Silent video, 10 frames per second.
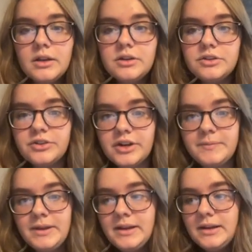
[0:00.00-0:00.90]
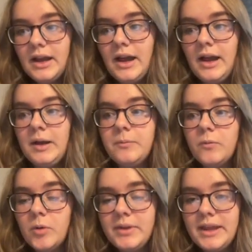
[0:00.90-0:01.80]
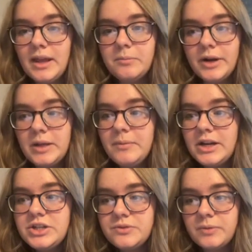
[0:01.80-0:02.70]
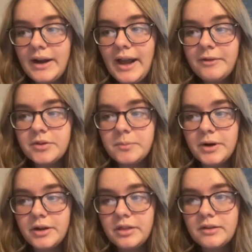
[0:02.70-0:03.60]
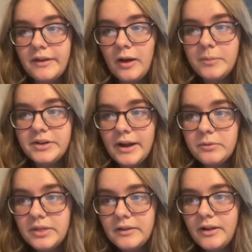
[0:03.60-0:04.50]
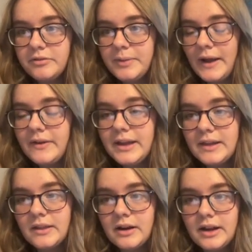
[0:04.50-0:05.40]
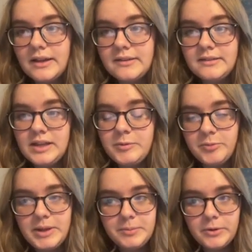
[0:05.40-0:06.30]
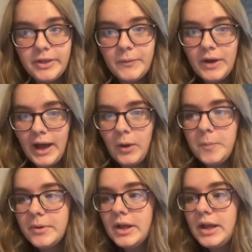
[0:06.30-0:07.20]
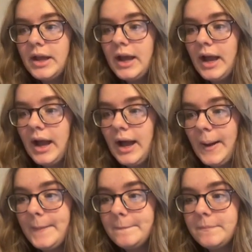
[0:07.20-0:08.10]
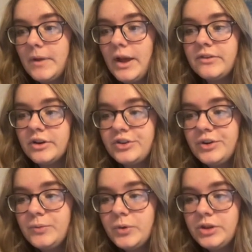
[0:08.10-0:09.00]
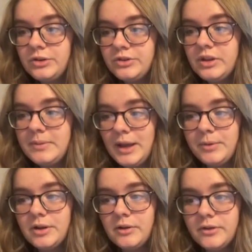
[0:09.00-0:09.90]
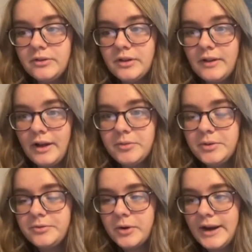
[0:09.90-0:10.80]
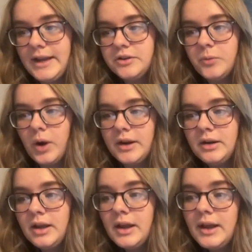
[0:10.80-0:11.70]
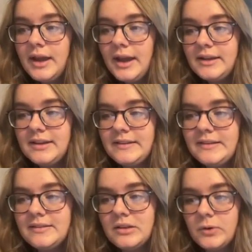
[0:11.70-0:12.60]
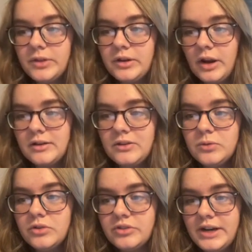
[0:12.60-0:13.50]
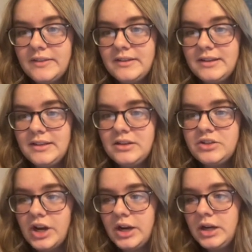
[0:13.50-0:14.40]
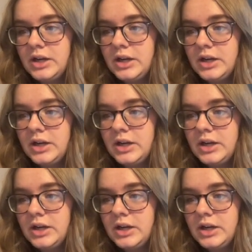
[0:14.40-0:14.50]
Treatment will begin pretty much right after birth to help a child with a cleft palate, and there is a team of people that will help. A surgeon will usually be able to close the cleft before age 1. A dentist and orthodontist will straighten the teeth and jaw.